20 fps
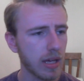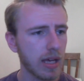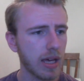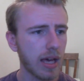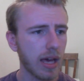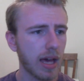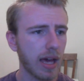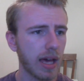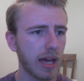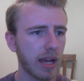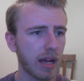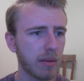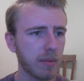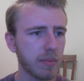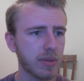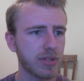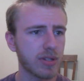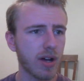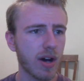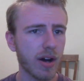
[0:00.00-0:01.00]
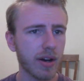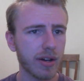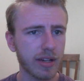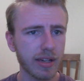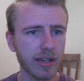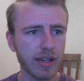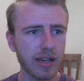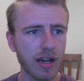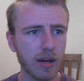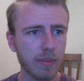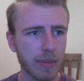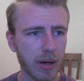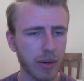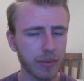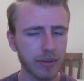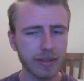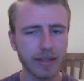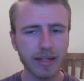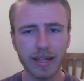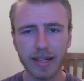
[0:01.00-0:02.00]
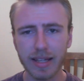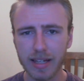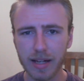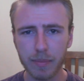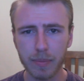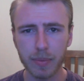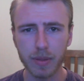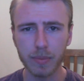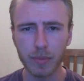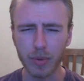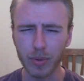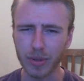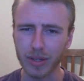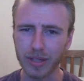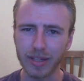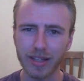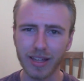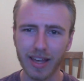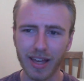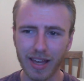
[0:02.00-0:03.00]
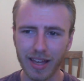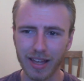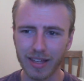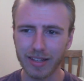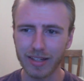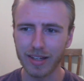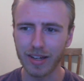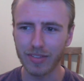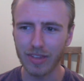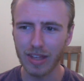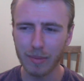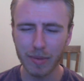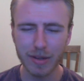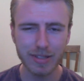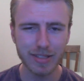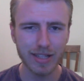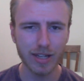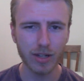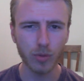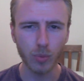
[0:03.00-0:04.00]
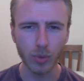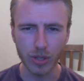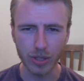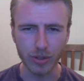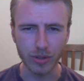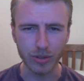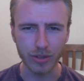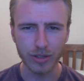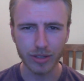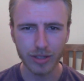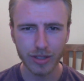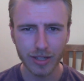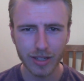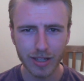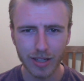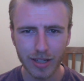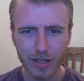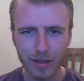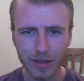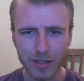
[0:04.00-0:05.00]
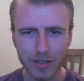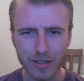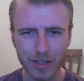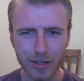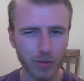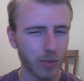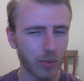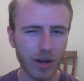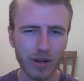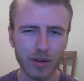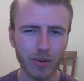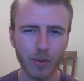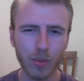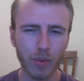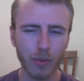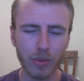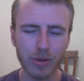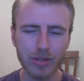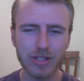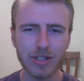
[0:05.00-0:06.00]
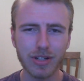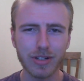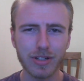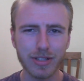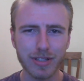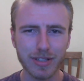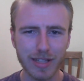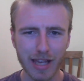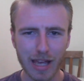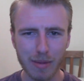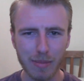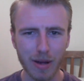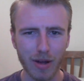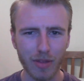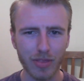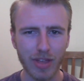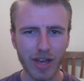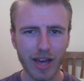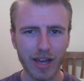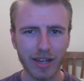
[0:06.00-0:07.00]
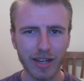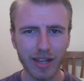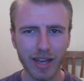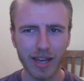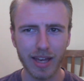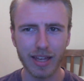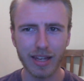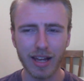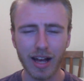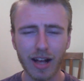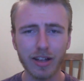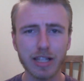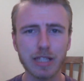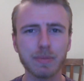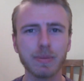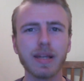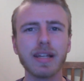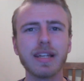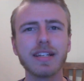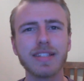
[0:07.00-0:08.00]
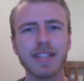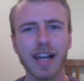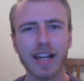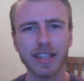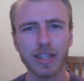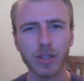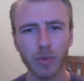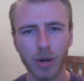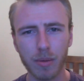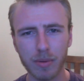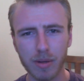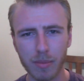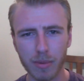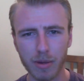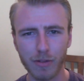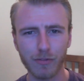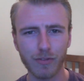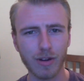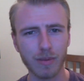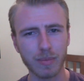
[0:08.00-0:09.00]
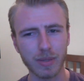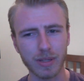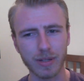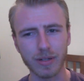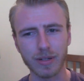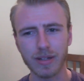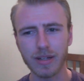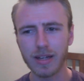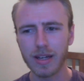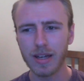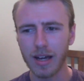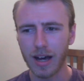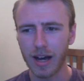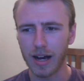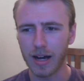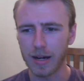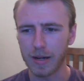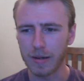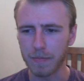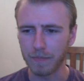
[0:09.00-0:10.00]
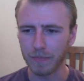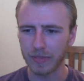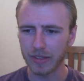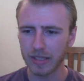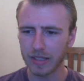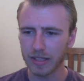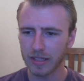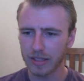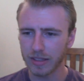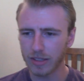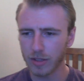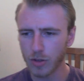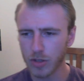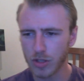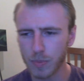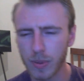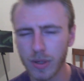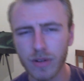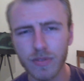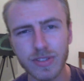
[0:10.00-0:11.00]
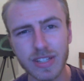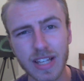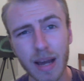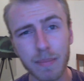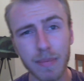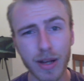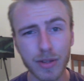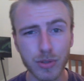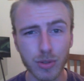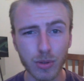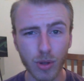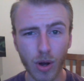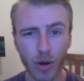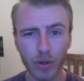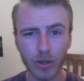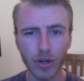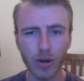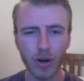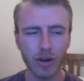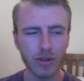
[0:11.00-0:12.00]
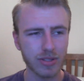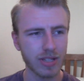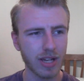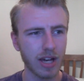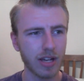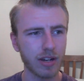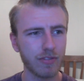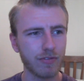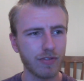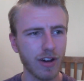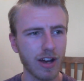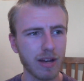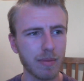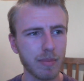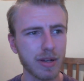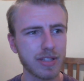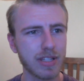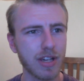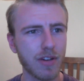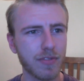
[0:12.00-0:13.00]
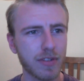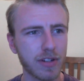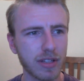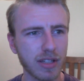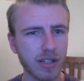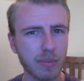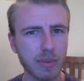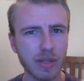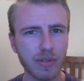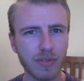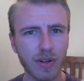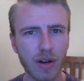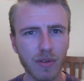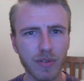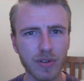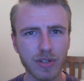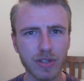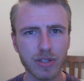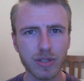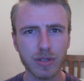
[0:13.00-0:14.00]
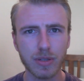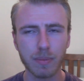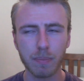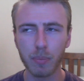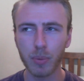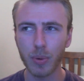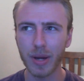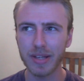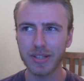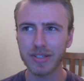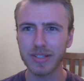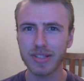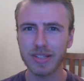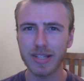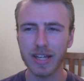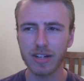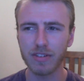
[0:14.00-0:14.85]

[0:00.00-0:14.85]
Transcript: and I'm going to be talking about getting up in the morning, and that might sound weird. He's like, what's there to say about that? And I'll explain exactly where I'm coming from here. There was a period of time not too long ago I was kind of finding myself in a little bit of a depressed state of